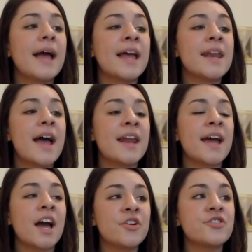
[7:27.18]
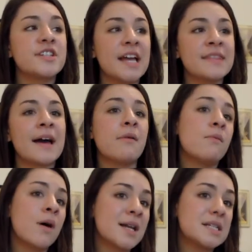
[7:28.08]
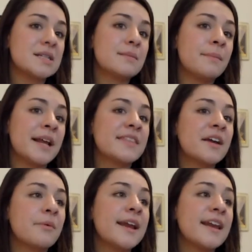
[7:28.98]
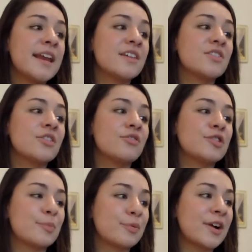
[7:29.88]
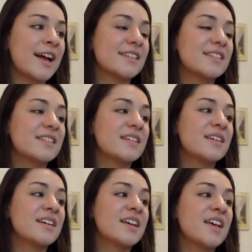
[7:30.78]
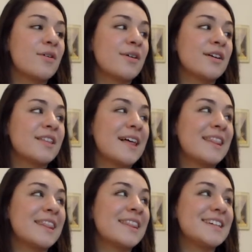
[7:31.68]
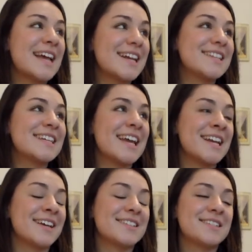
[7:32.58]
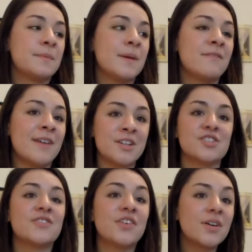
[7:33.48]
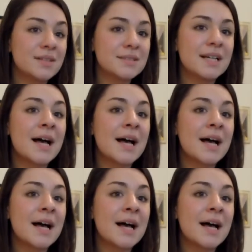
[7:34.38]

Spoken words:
And I understand that want, but I think we need to suppress the tendency in us to be vengeful.